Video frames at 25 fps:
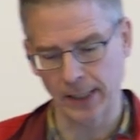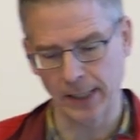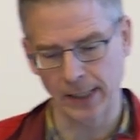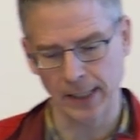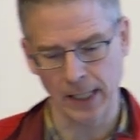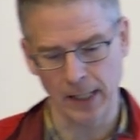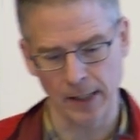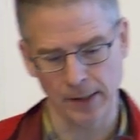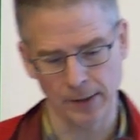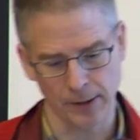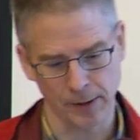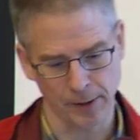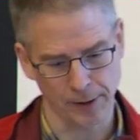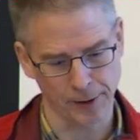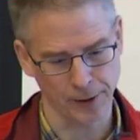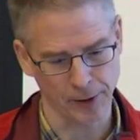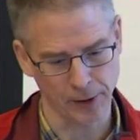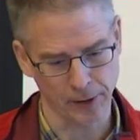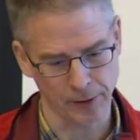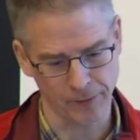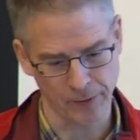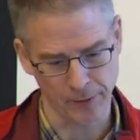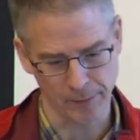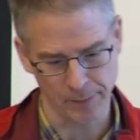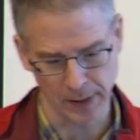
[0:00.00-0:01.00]
it has a
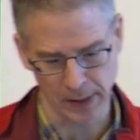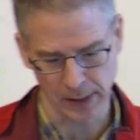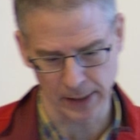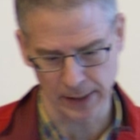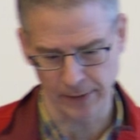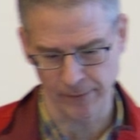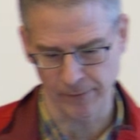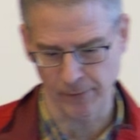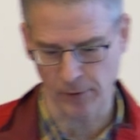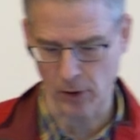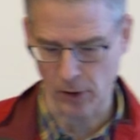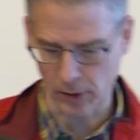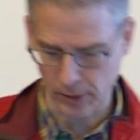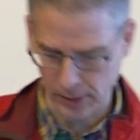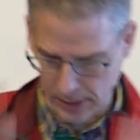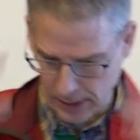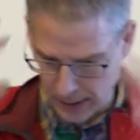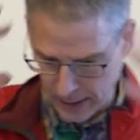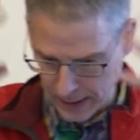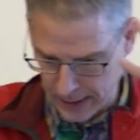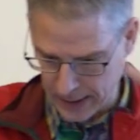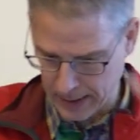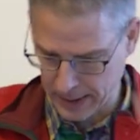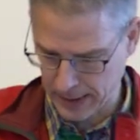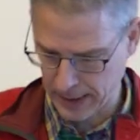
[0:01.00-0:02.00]
third of a billion
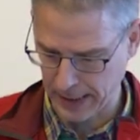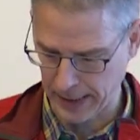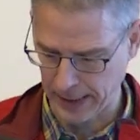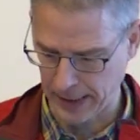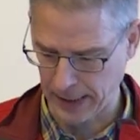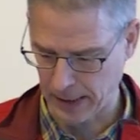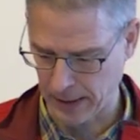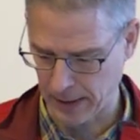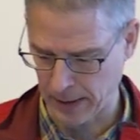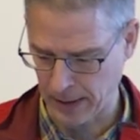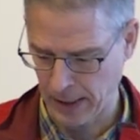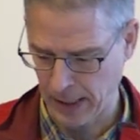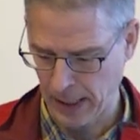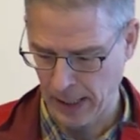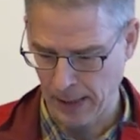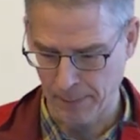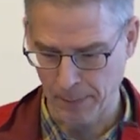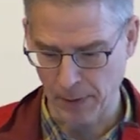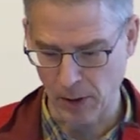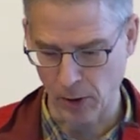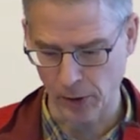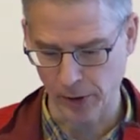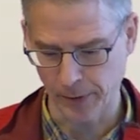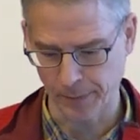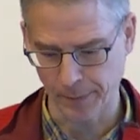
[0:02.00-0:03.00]
voxels, the entire
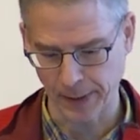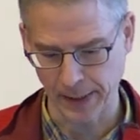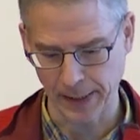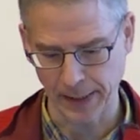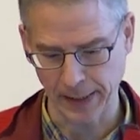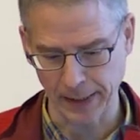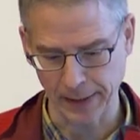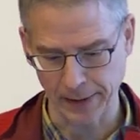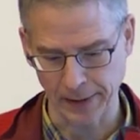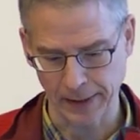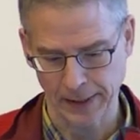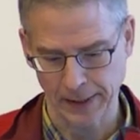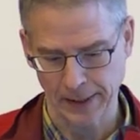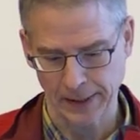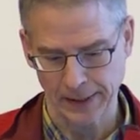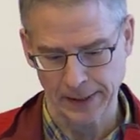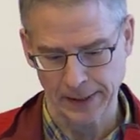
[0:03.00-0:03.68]
mouse brain.